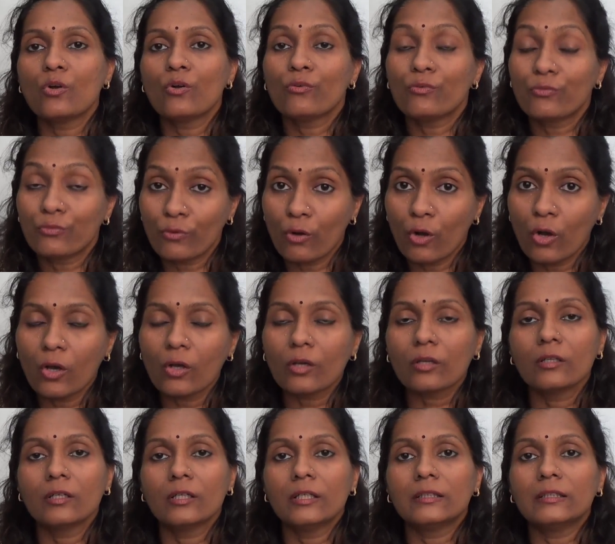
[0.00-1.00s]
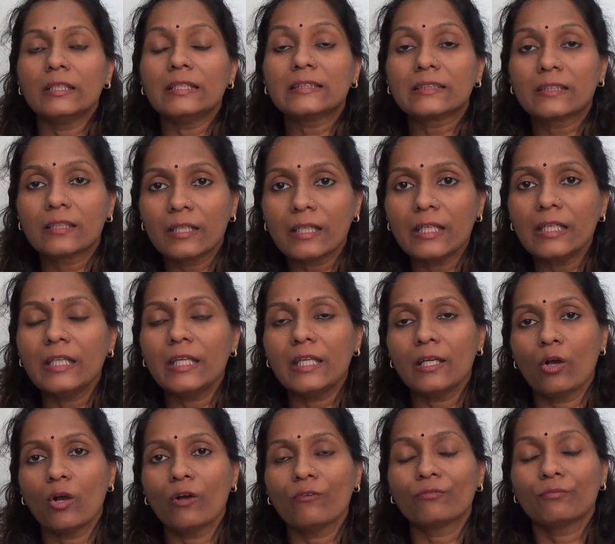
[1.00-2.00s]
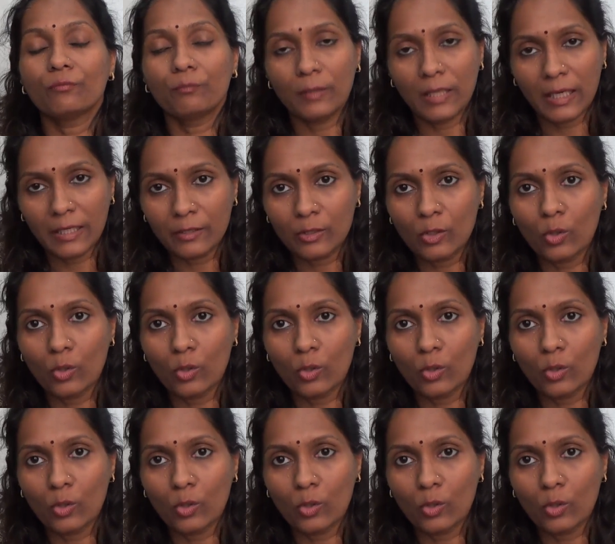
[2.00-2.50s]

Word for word: for the screening of blood